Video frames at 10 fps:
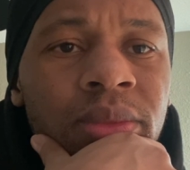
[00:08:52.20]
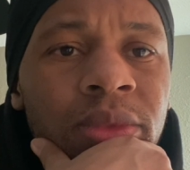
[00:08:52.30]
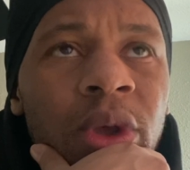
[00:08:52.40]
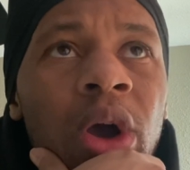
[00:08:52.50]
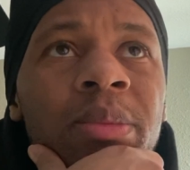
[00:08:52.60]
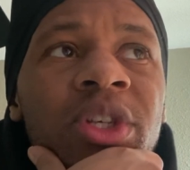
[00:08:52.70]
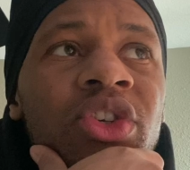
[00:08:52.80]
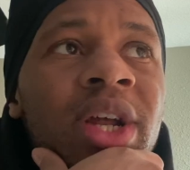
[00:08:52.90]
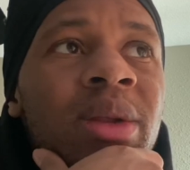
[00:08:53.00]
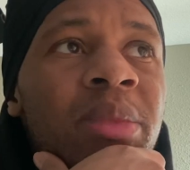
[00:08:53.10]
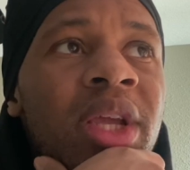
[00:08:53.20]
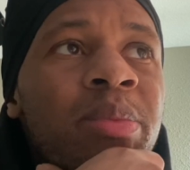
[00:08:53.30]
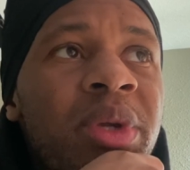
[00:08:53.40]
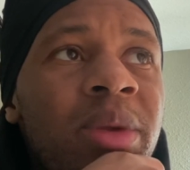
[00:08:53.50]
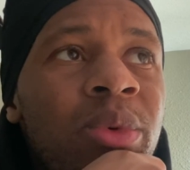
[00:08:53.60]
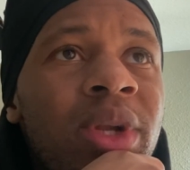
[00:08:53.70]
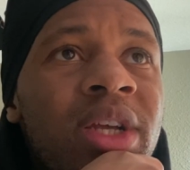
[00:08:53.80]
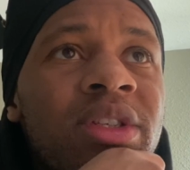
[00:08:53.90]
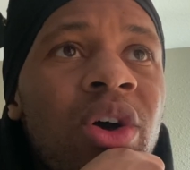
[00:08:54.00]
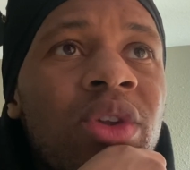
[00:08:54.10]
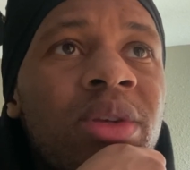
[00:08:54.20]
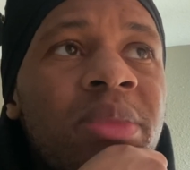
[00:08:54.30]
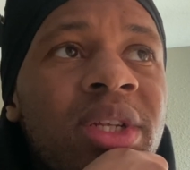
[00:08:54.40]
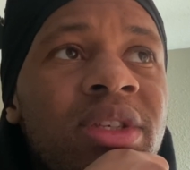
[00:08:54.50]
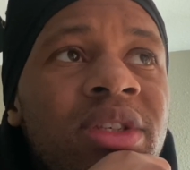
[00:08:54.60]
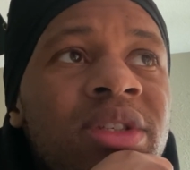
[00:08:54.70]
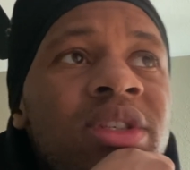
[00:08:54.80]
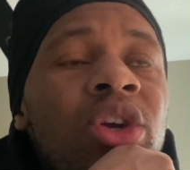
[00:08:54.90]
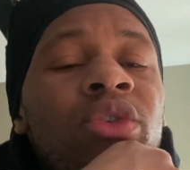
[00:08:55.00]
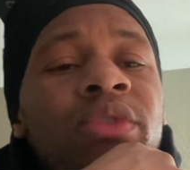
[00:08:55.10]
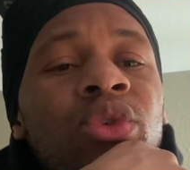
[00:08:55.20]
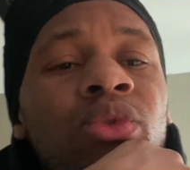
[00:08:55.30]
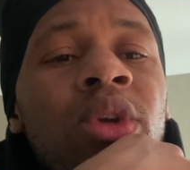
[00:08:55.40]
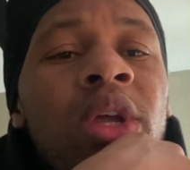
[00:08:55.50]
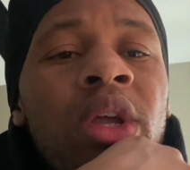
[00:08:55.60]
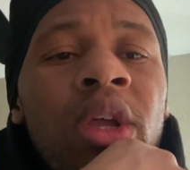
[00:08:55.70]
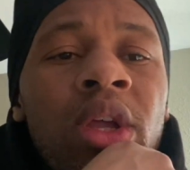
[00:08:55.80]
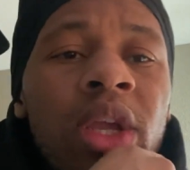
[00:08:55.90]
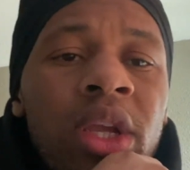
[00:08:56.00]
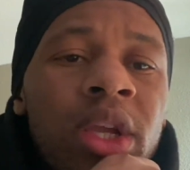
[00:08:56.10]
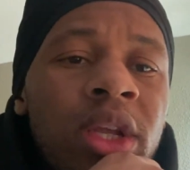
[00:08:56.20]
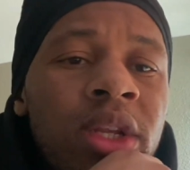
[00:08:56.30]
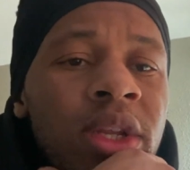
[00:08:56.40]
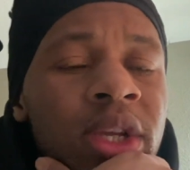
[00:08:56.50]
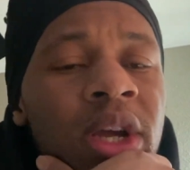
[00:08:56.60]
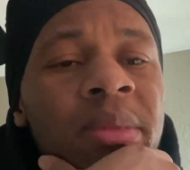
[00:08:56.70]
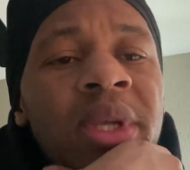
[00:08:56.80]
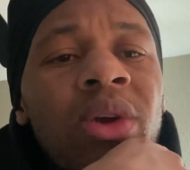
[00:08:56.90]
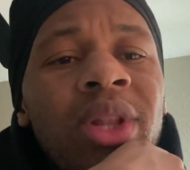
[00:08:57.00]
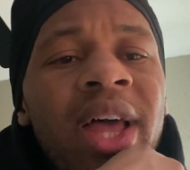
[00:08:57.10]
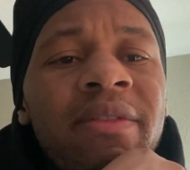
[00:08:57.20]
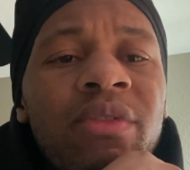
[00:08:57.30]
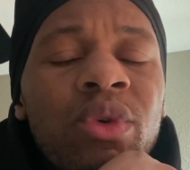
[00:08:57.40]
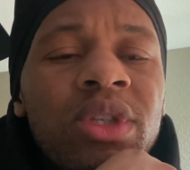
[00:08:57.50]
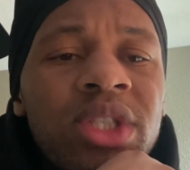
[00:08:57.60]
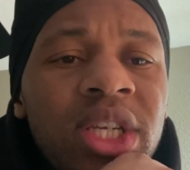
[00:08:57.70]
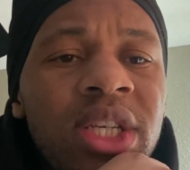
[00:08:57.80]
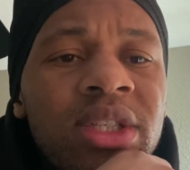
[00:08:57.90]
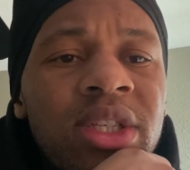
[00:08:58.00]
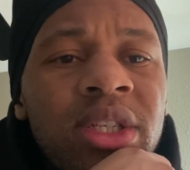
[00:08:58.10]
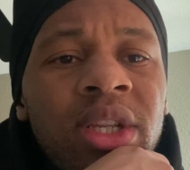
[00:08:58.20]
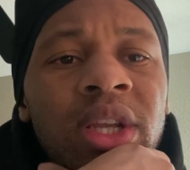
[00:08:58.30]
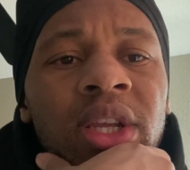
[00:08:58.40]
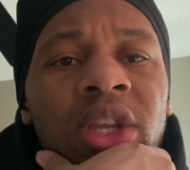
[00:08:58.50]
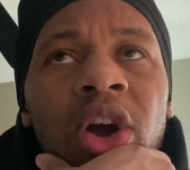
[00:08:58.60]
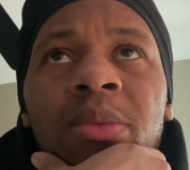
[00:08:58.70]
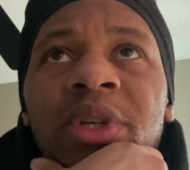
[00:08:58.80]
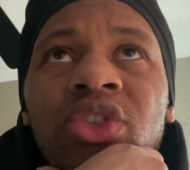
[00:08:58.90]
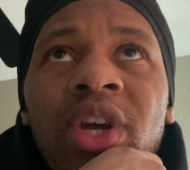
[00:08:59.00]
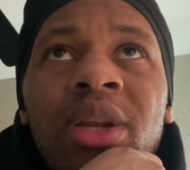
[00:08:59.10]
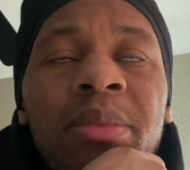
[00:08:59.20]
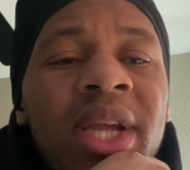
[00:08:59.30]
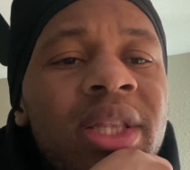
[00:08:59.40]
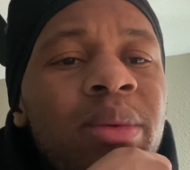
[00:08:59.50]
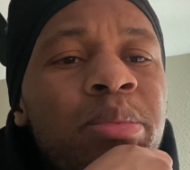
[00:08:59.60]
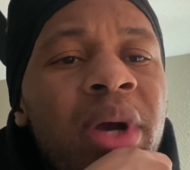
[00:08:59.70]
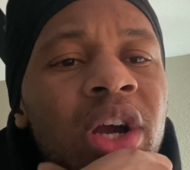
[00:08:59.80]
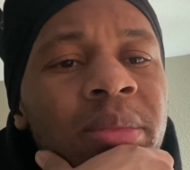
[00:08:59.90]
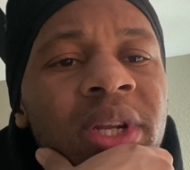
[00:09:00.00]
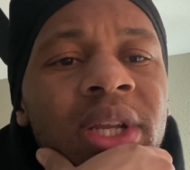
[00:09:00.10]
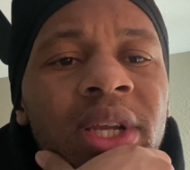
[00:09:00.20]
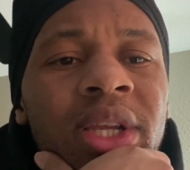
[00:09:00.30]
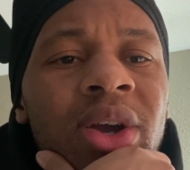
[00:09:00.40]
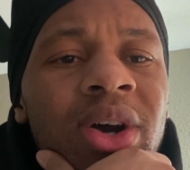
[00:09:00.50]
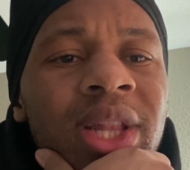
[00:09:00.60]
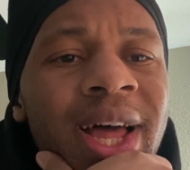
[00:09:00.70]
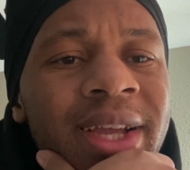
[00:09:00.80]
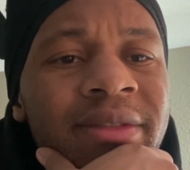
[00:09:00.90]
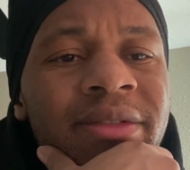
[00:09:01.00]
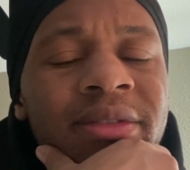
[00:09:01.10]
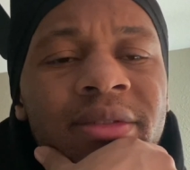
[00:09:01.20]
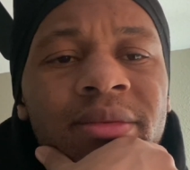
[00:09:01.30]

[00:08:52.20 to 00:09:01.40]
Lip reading: Y'all be trying to make people that's only meant to serve you and come in your life for a season. Y'all be trying to make them permanent in your life.